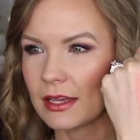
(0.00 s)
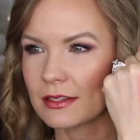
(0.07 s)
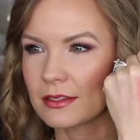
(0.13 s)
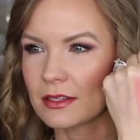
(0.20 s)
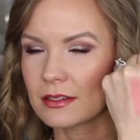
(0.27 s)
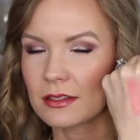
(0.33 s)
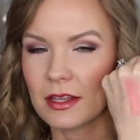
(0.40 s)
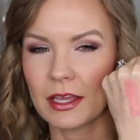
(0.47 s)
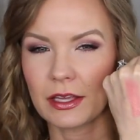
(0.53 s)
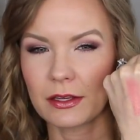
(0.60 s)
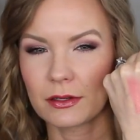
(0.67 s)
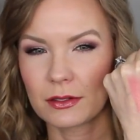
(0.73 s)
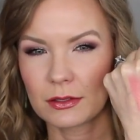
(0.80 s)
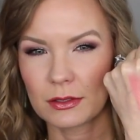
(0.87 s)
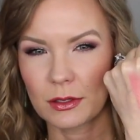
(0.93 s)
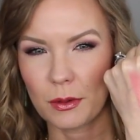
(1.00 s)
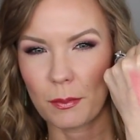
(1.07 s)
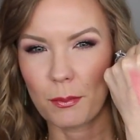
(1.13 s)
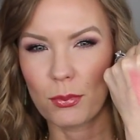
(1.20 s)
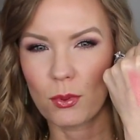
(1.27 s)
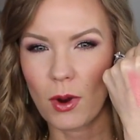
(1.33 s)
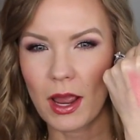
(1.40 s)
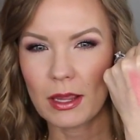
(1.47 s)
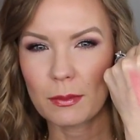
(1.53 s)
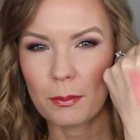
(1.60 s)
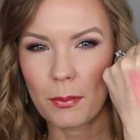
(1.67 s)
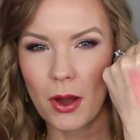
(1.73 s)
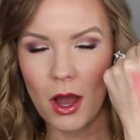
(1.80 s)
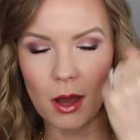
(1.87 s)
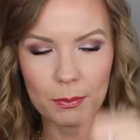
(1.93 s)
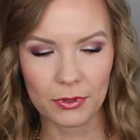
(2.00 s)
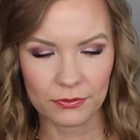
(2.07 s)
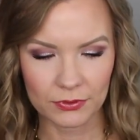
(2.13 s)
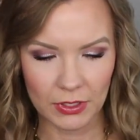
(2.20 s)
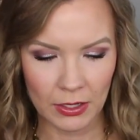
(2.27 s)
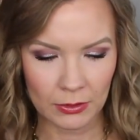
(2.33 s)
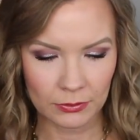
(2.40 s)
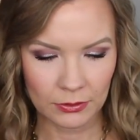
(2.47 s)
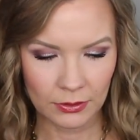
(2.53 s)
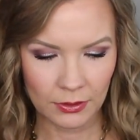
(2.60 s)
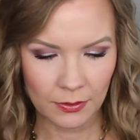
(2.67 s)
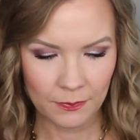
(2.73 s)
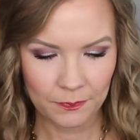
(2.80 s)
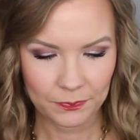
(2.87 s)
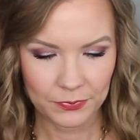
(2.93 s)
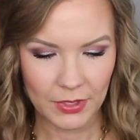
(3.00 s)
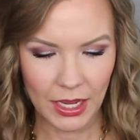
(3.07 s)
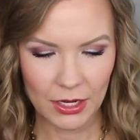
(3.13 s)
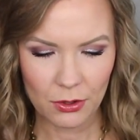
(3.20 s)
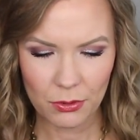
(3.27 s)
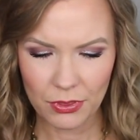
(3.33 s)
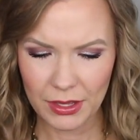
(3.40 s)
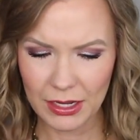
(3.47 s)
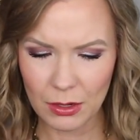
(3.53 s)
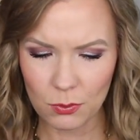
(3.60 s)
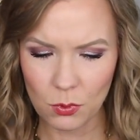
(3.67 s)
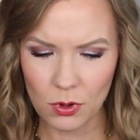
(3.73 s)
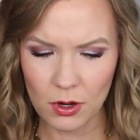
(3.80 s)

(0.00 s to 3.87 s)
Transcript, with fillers: has this like bright pop of color. I don't think I